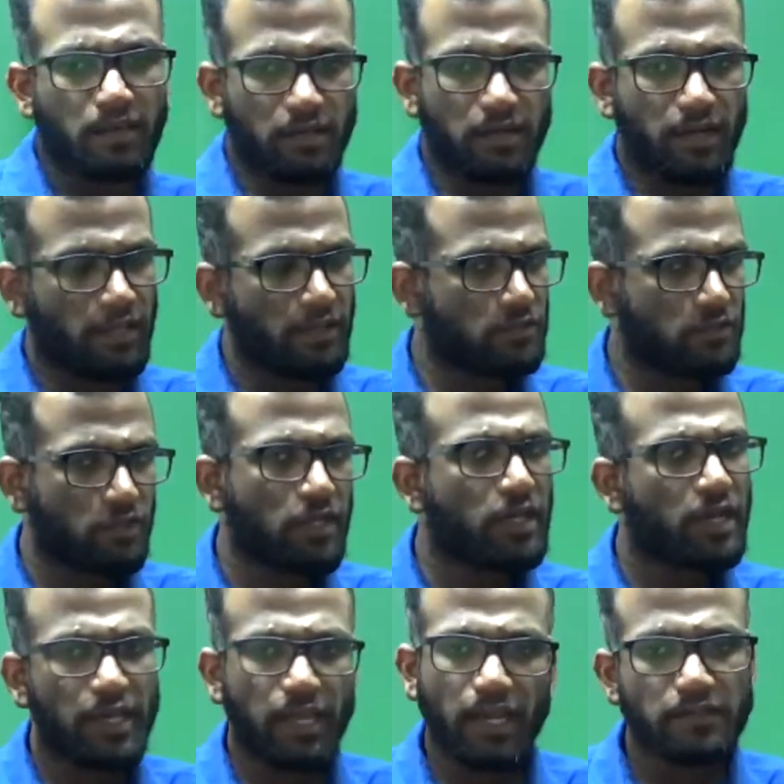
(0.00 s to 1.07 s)
next week
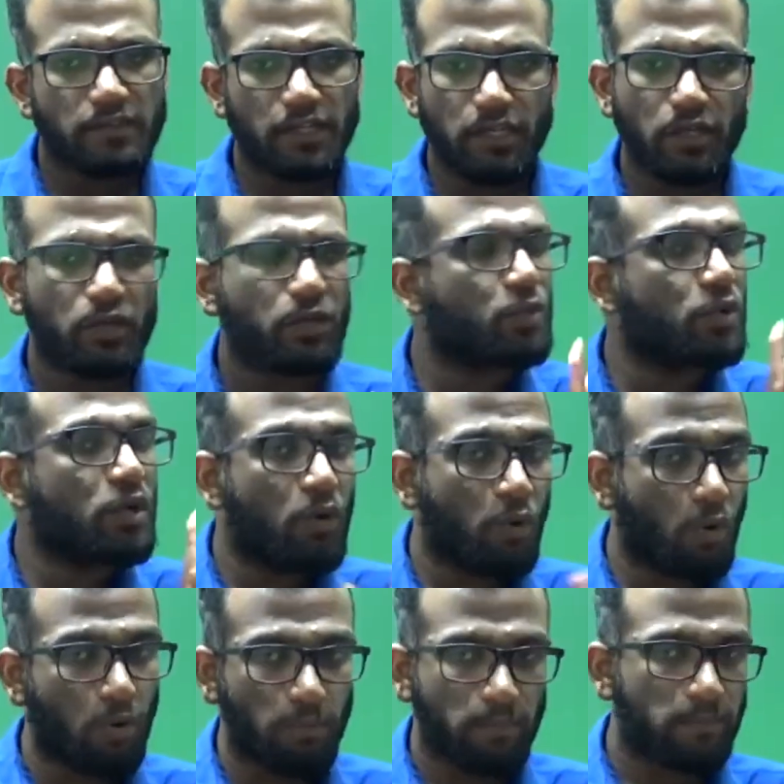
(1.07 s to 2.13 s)
I can send you into your
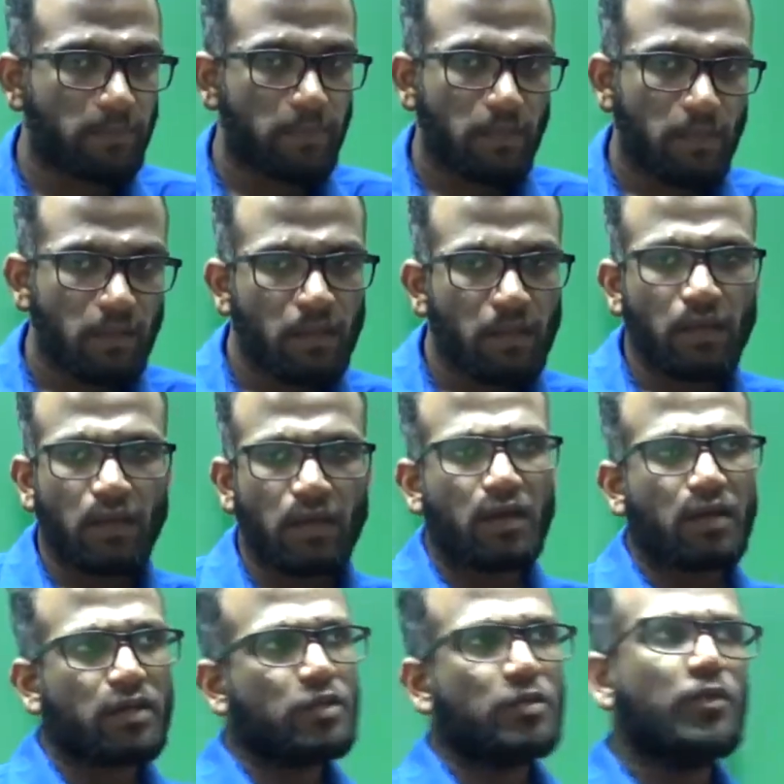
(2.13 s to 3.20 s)
home.
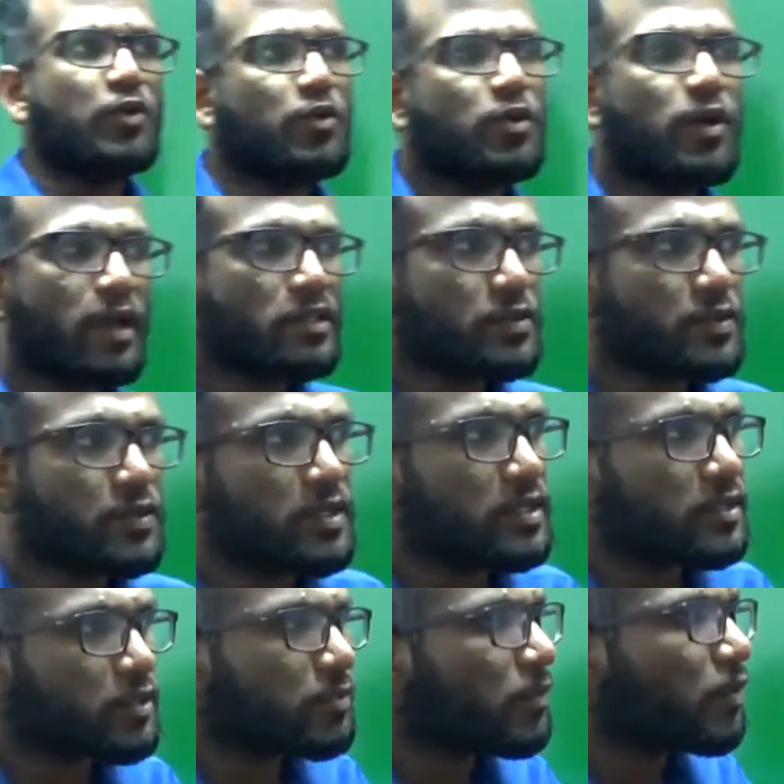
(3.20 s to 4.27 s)
Tomorrow I
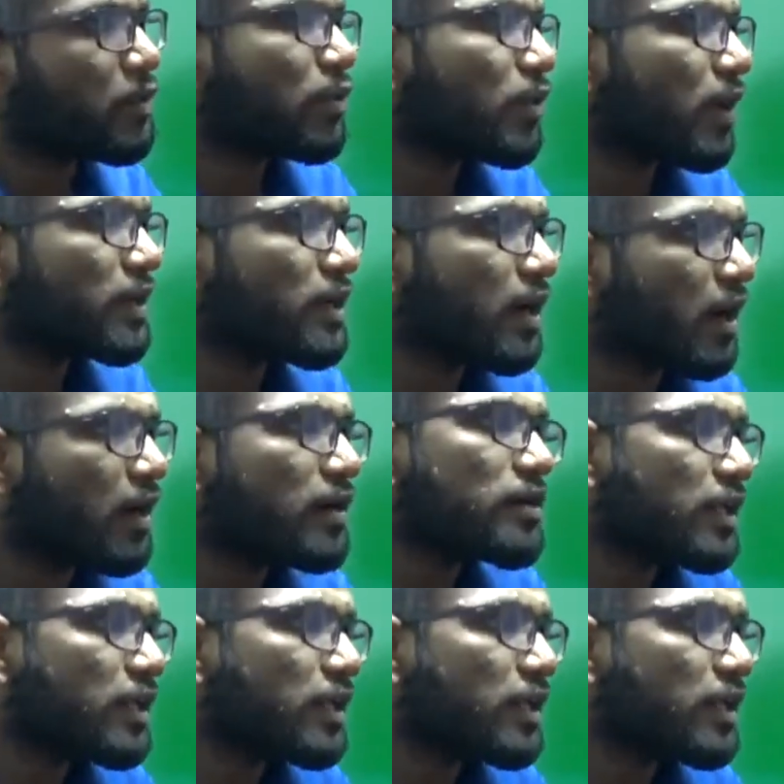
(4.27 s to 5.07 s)
can't. Day